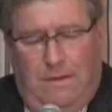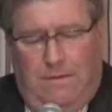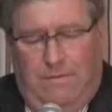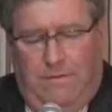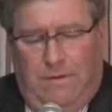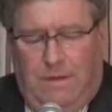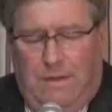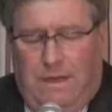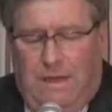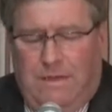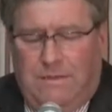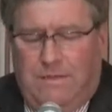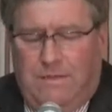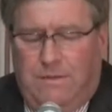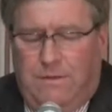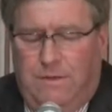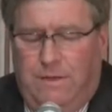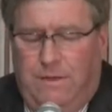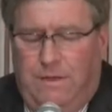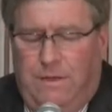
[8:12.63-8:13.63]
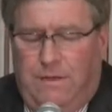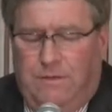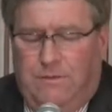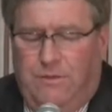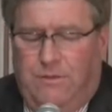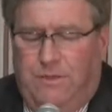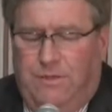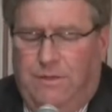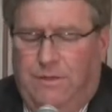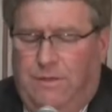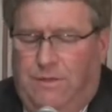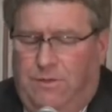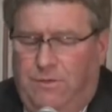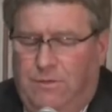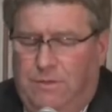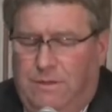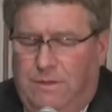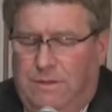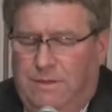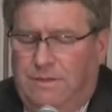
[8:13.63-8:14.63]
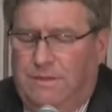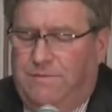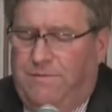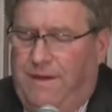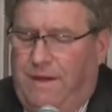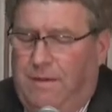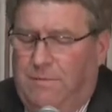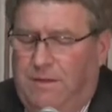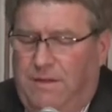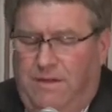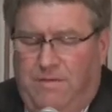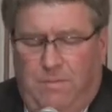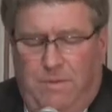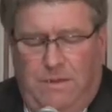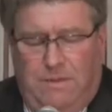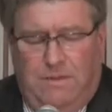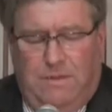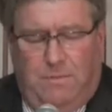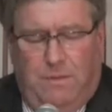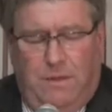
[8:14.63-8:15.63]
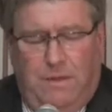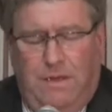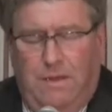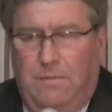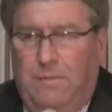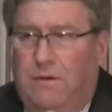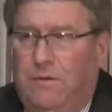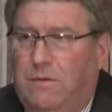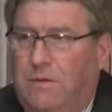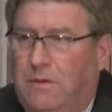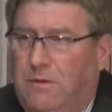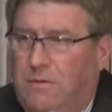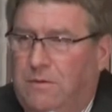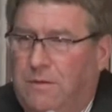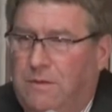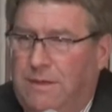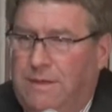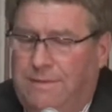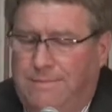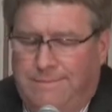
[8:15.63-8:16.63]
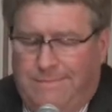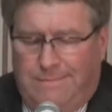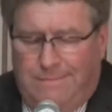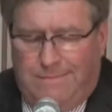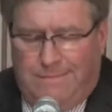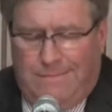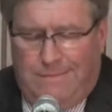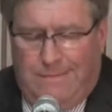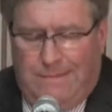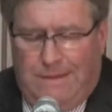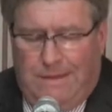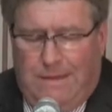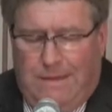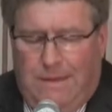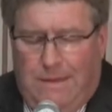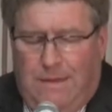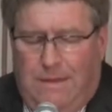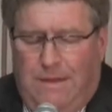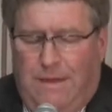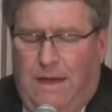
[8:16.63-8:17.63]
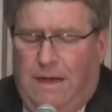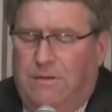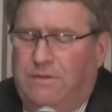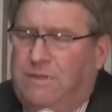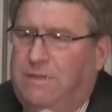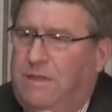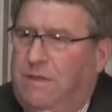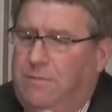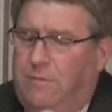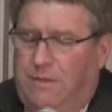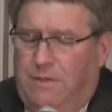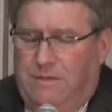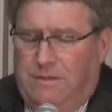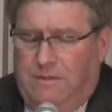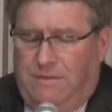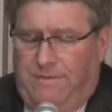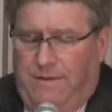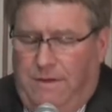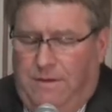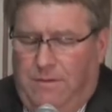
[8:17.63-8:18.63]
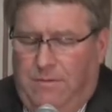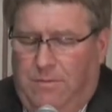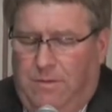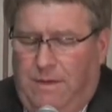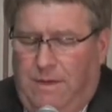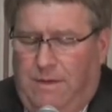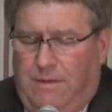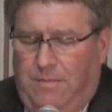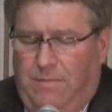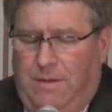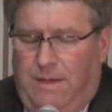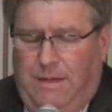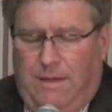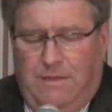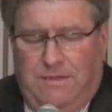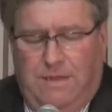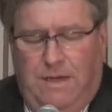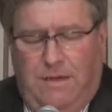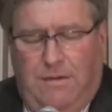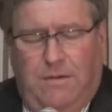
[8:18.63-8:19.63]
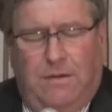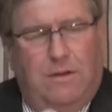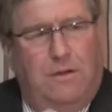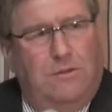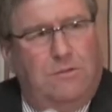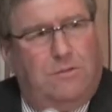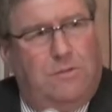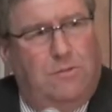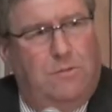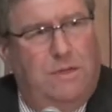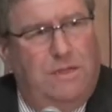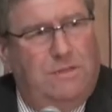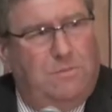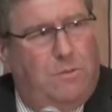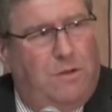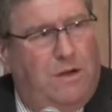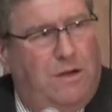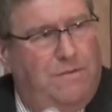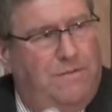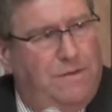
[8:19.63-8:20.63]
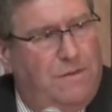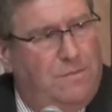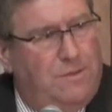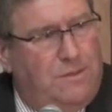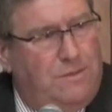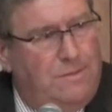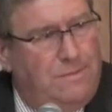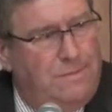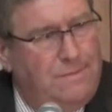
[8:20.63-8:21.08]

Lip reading: For the last 30 years, Jerry Cullen and his family have been supplying milk locally. Now Seabreeze has found a way to make its agricultural waste profitable.